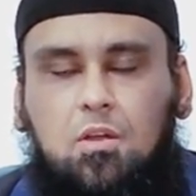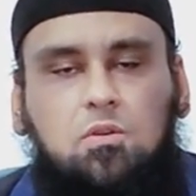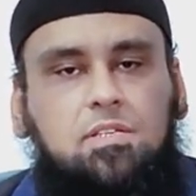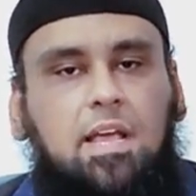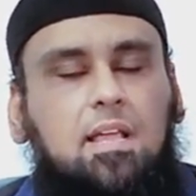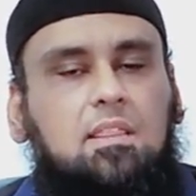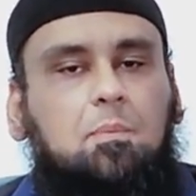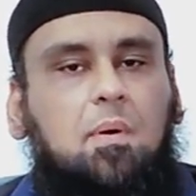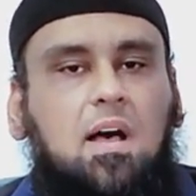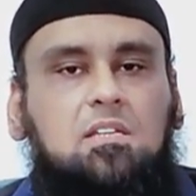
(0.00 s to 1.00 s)
You see, in
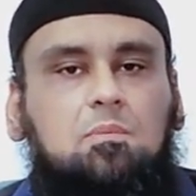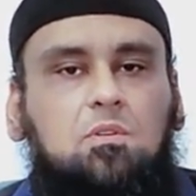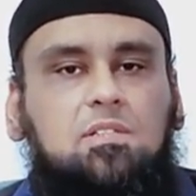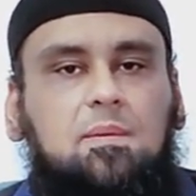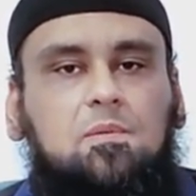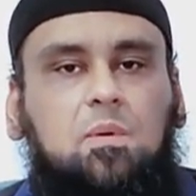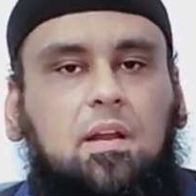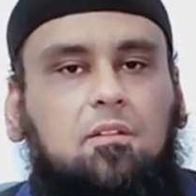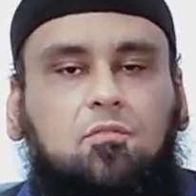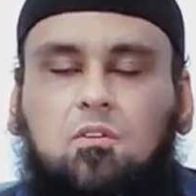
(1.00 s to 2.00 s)
the past, Muslims
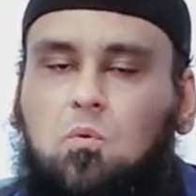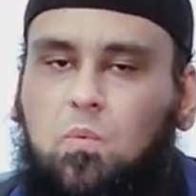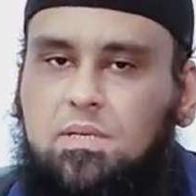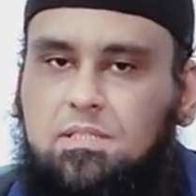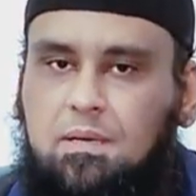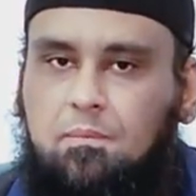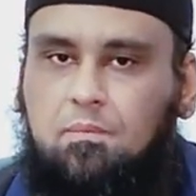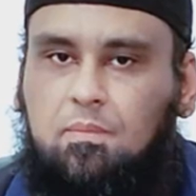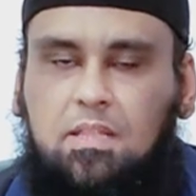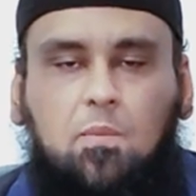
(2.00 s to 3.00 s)
were in full of
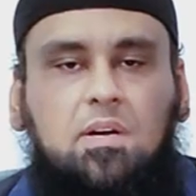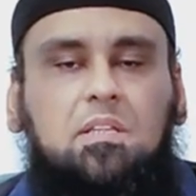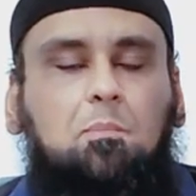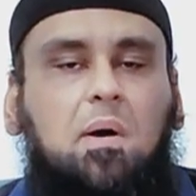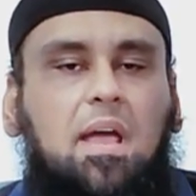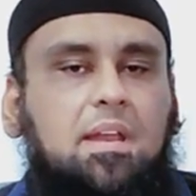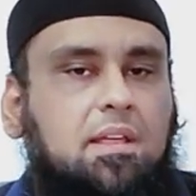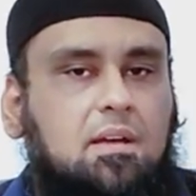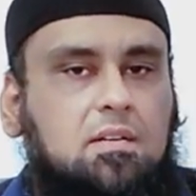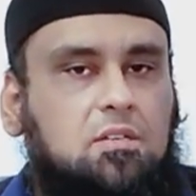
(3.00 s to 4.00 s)
wisdom. They were the
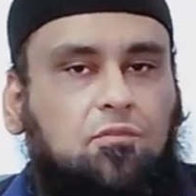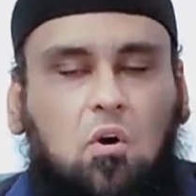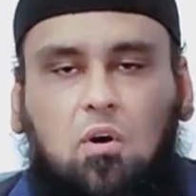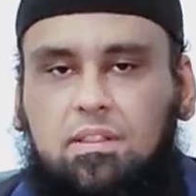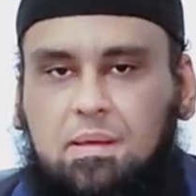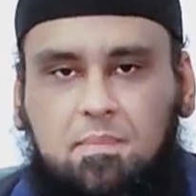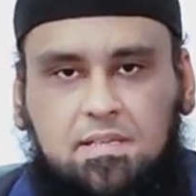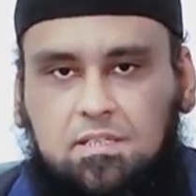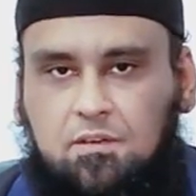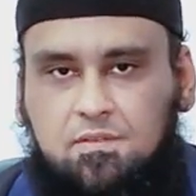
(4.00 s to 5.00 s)
pioneers of all the
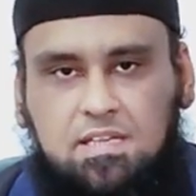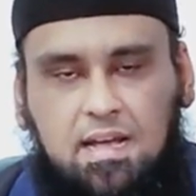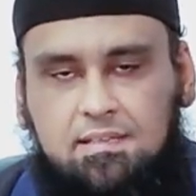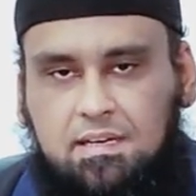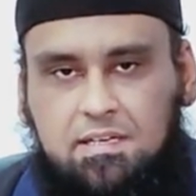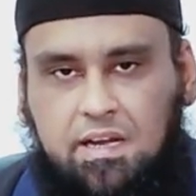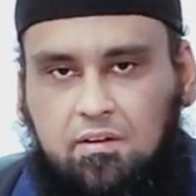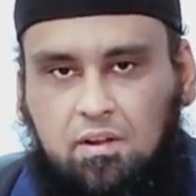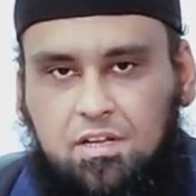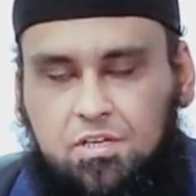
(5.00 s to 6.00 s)
message of science and
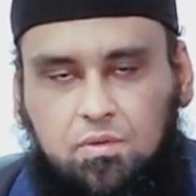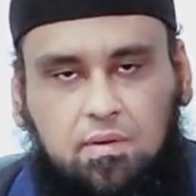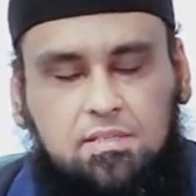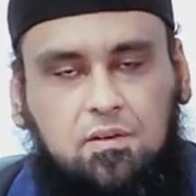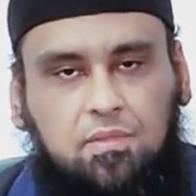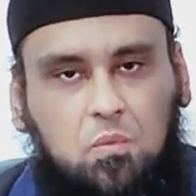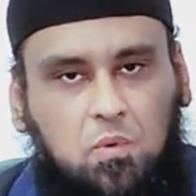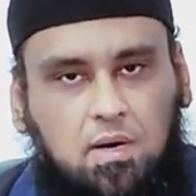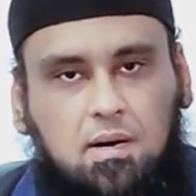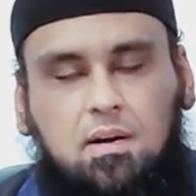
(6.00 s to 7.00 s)
technology to the rest of the
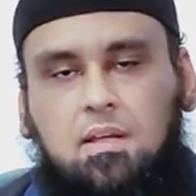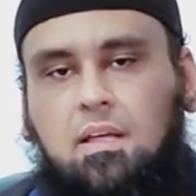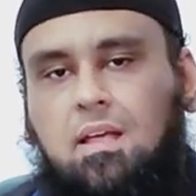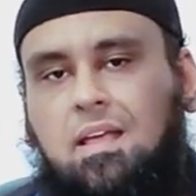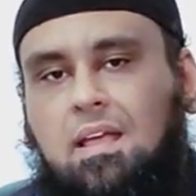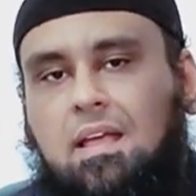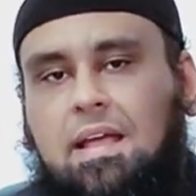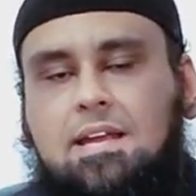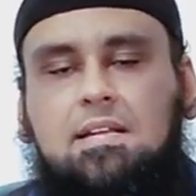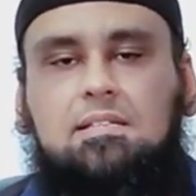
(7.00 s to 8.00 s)
world.
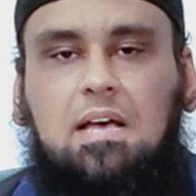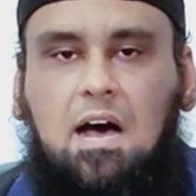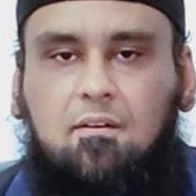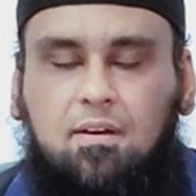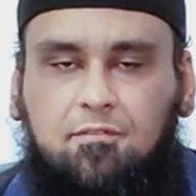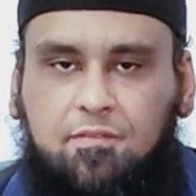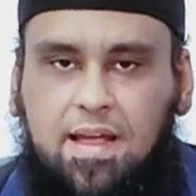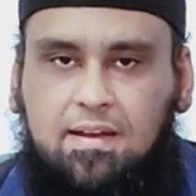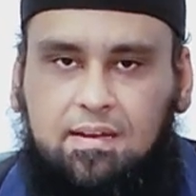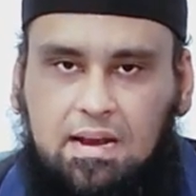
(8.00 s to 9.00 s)
It is our
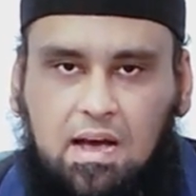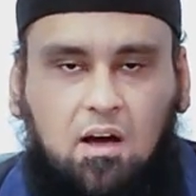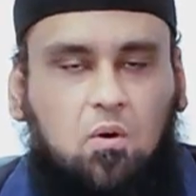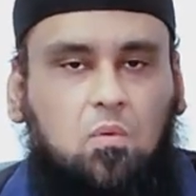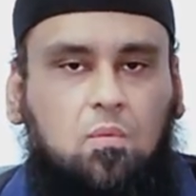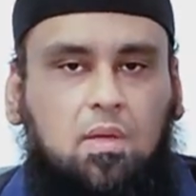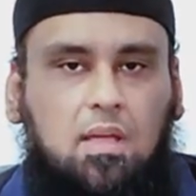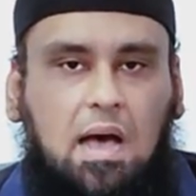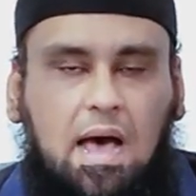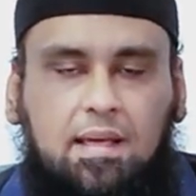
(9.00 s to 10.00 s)
fate now,
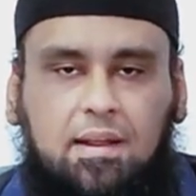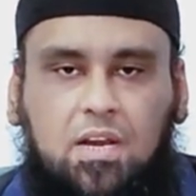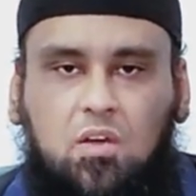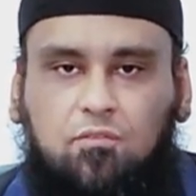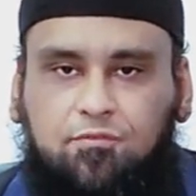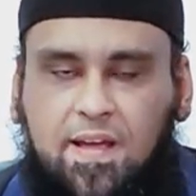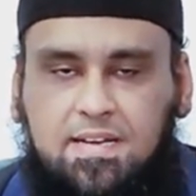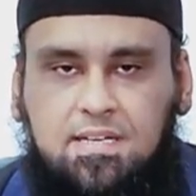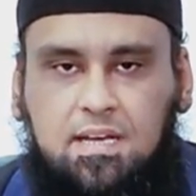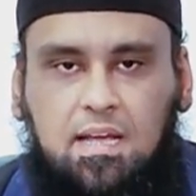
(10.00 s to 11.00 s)
irony of
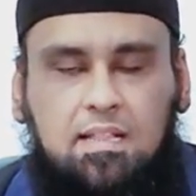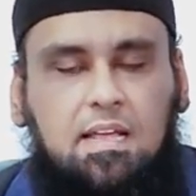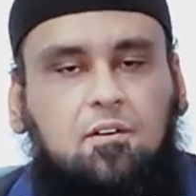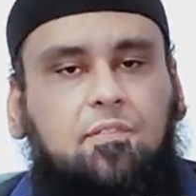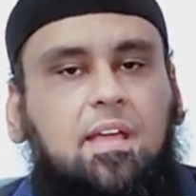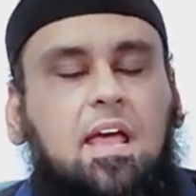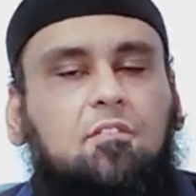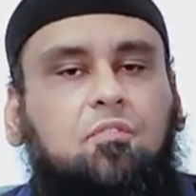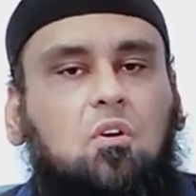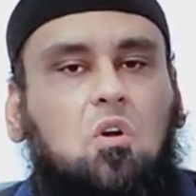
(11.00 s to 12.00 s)
fate, that we
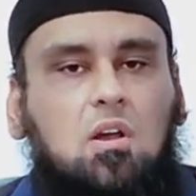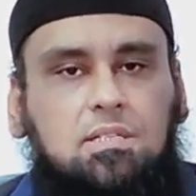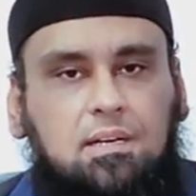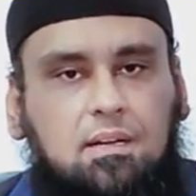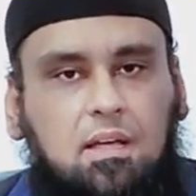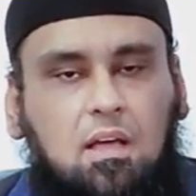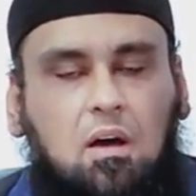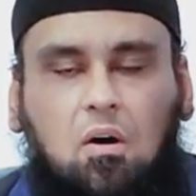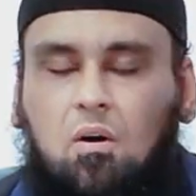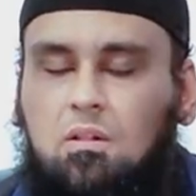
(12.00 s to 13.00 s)
have forgotten
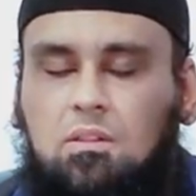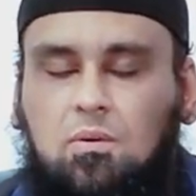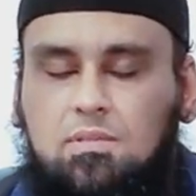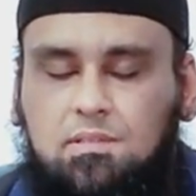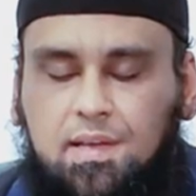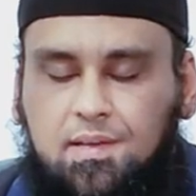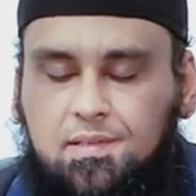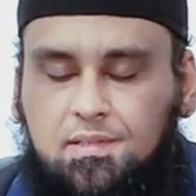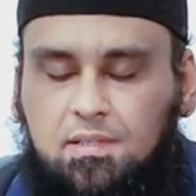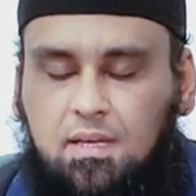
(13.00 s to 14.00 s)
all those
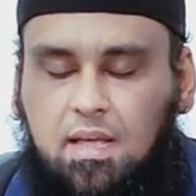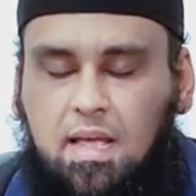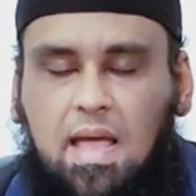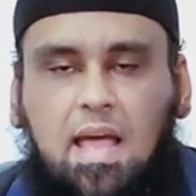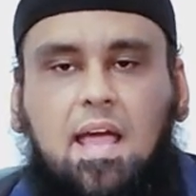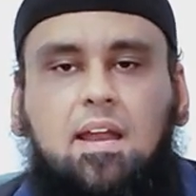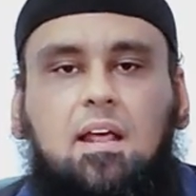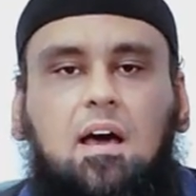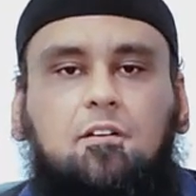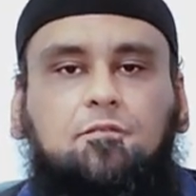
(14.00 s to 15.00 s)
things.
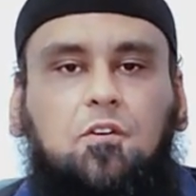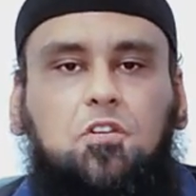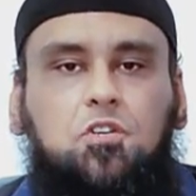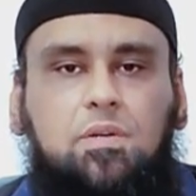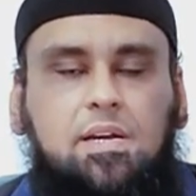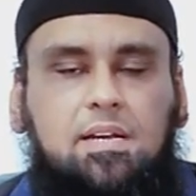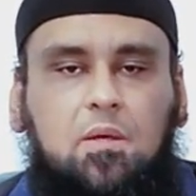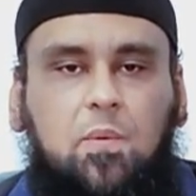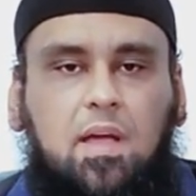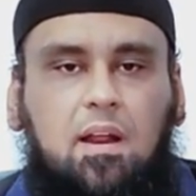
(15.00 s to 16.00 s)
And
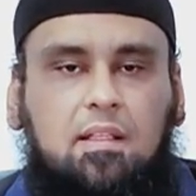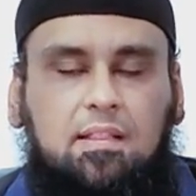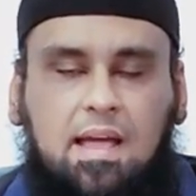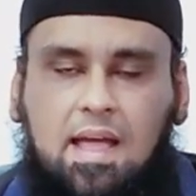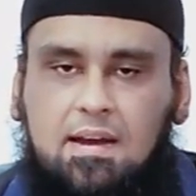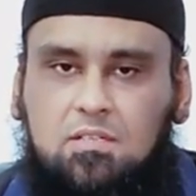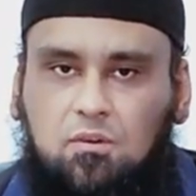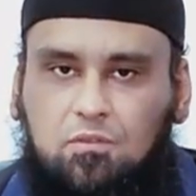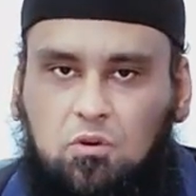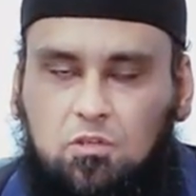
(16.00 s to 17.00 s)
unfortunately, we are in the hands
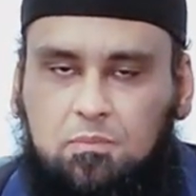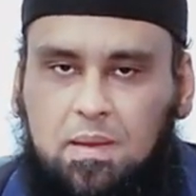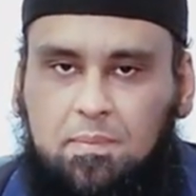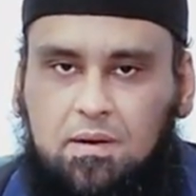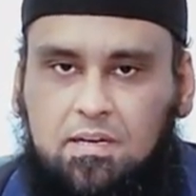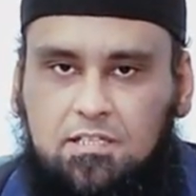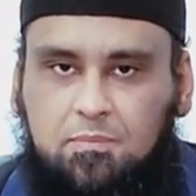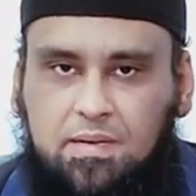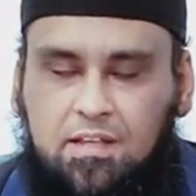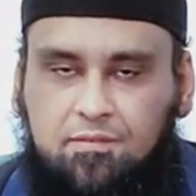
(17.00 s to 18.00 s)
of those people,
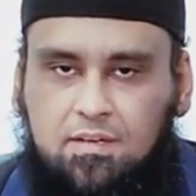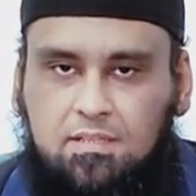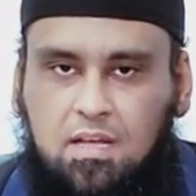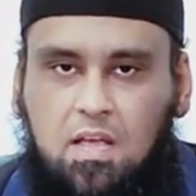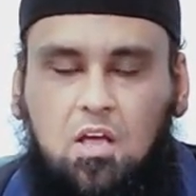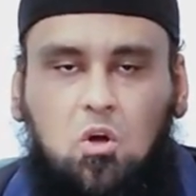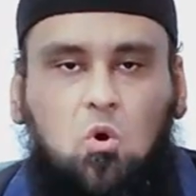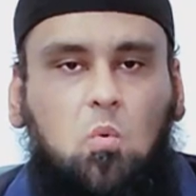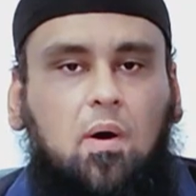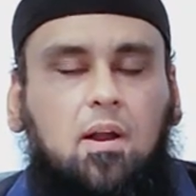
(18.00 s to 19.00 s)
disbelievers,
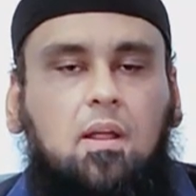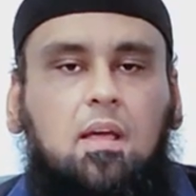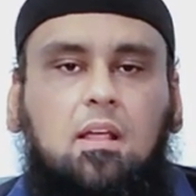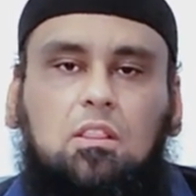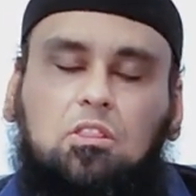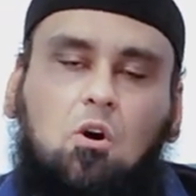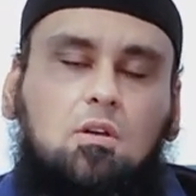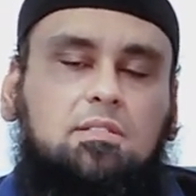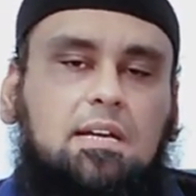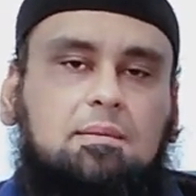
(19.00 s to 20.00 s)
who were
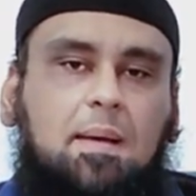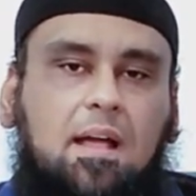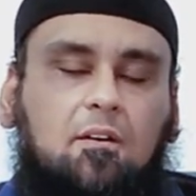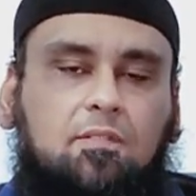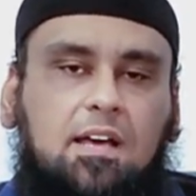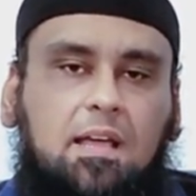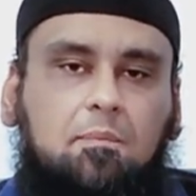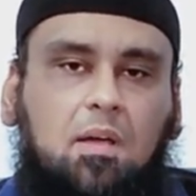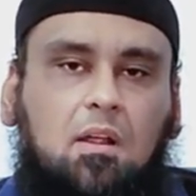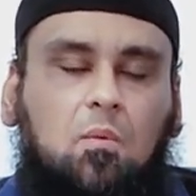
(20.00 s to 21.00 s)
those that back of
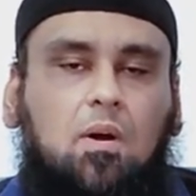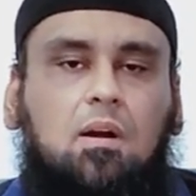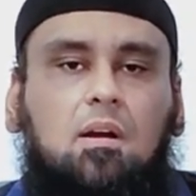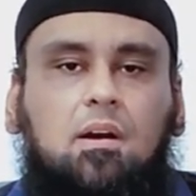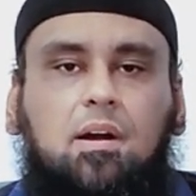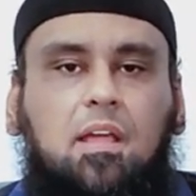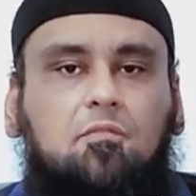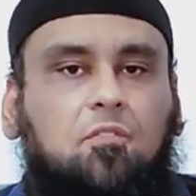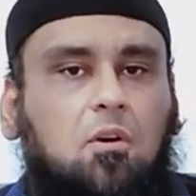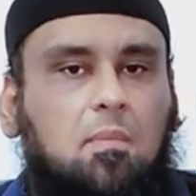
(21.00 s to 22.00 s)
time were
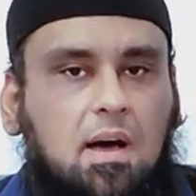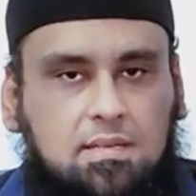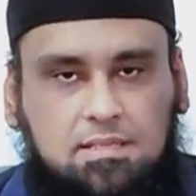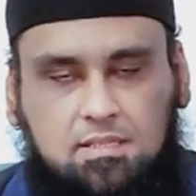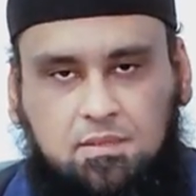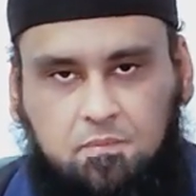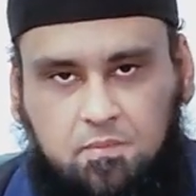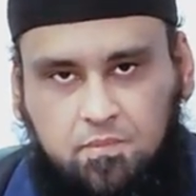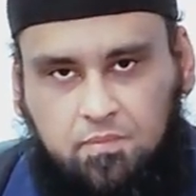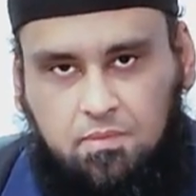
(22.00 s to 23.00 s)
learning from us.
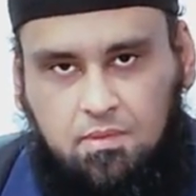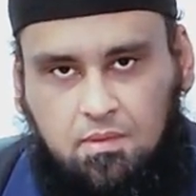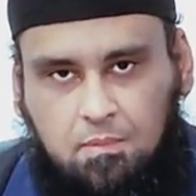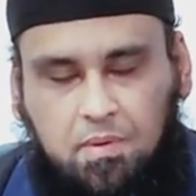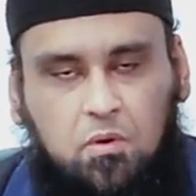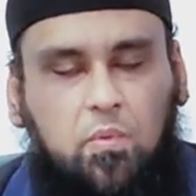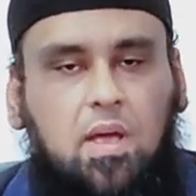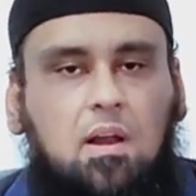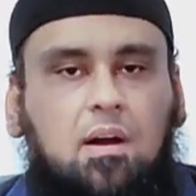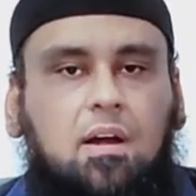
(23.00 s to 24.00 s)
But
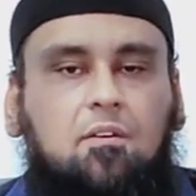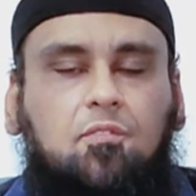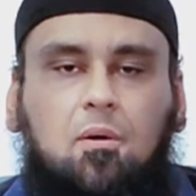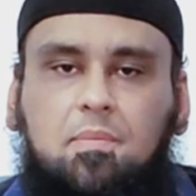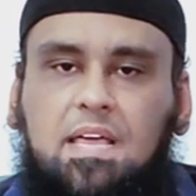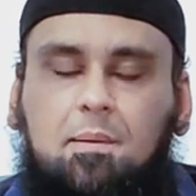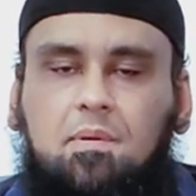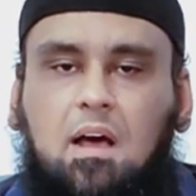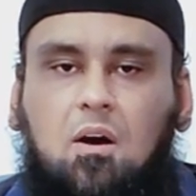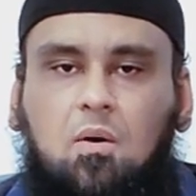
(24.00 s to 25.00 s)
we are learning from
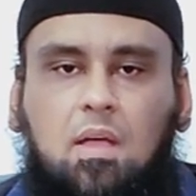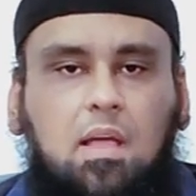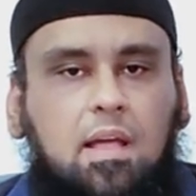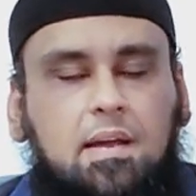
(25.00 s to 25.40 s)
them now.